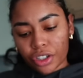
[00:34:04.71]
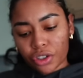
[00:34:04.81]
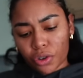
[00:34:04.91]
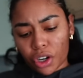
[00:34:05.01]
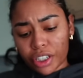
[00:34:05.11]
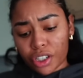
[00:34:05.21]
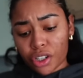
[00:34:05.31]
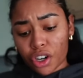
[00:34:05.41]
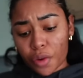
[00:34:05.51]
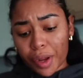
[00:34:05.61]
to draw
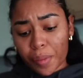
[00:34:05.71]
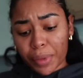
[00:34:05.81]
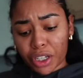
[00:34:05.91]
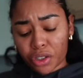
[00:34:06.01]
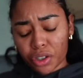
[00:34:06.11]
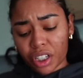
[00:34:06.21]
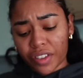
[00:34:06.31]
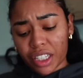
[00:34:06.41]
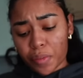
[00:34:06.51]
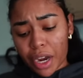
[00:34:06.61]
disturbing pictures of
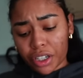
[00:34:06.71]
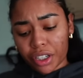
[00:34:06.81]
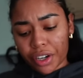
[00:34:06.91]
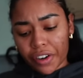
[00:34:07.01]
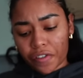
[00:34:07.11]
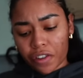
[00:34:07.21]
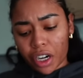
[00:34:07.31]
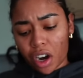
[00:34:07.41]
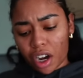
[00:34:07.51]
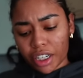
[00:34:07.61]
his imaginary
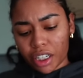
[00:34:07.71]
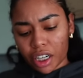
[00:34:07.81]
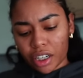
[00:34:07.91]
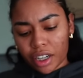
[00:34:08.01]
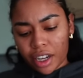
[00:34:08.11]
friend, Anya.